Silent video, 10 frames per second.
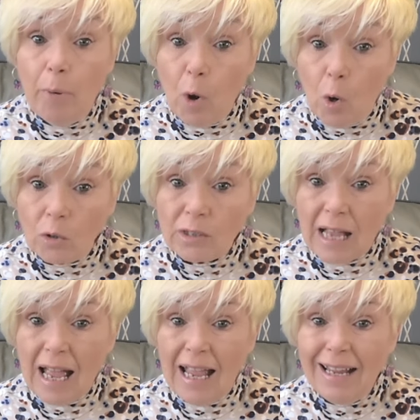But
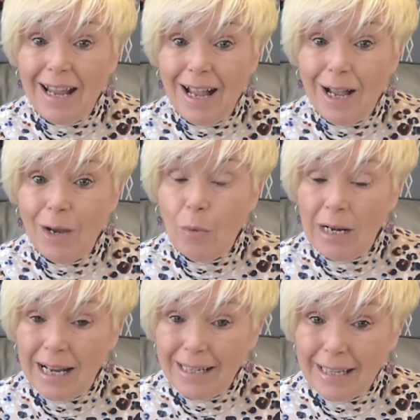
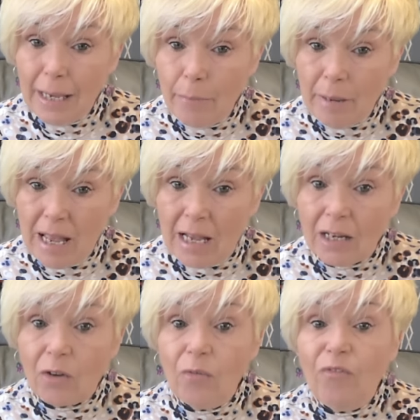when I get back
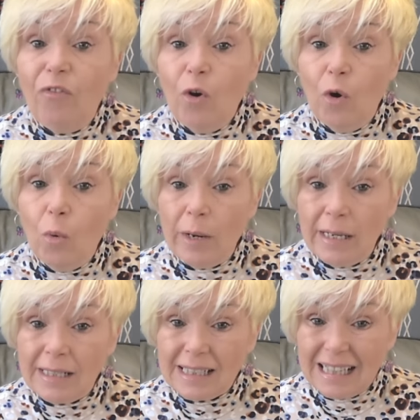4
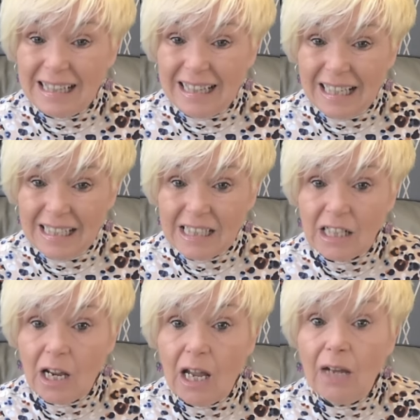weeks
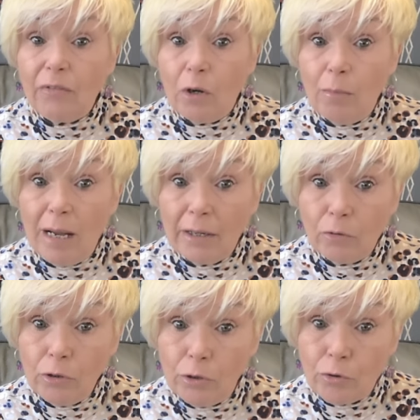later, I've got my
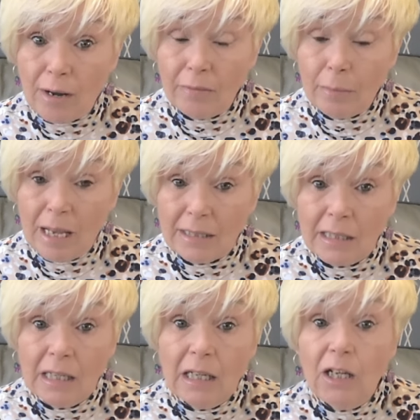cruise round the
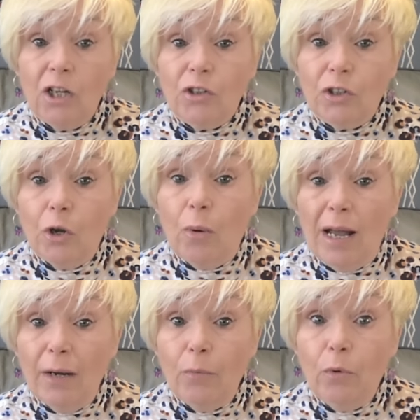Med. So
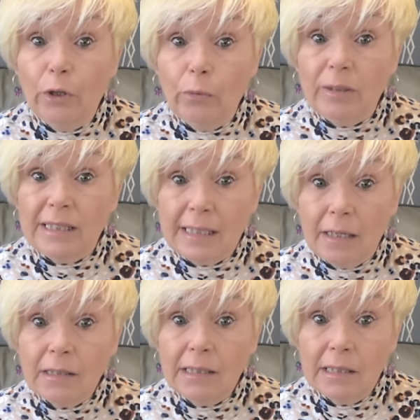I will be
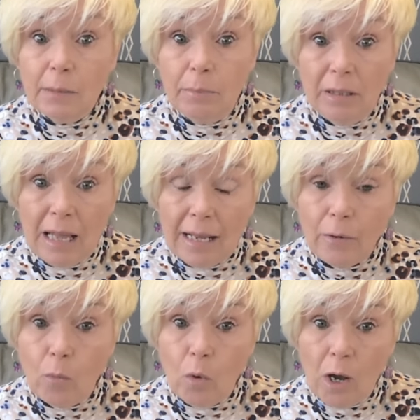starting to
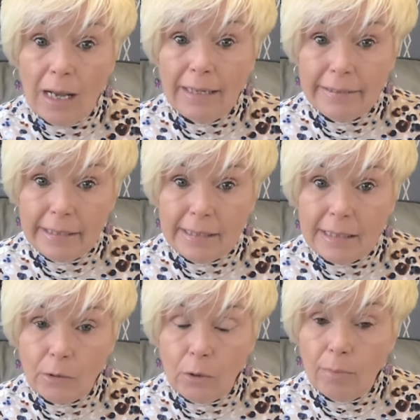plan what I
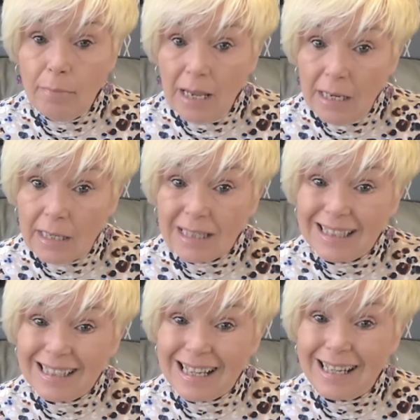need to make
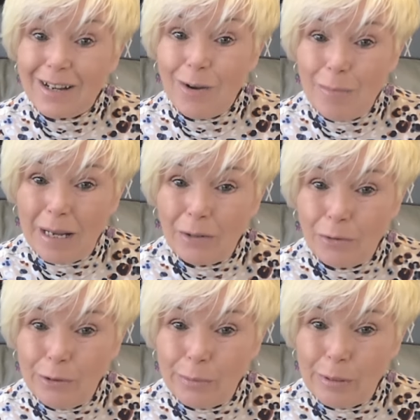to take on my
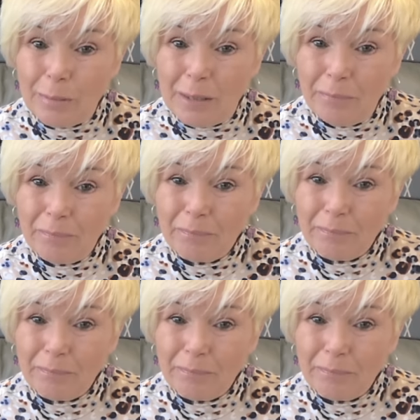cruise with me.